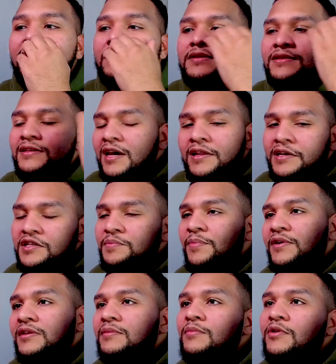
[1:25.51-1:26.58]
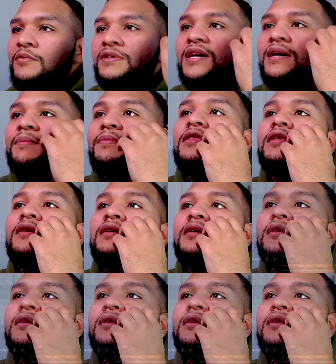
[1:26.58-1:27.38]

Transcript: It's kind of like spur in the moment type of thing.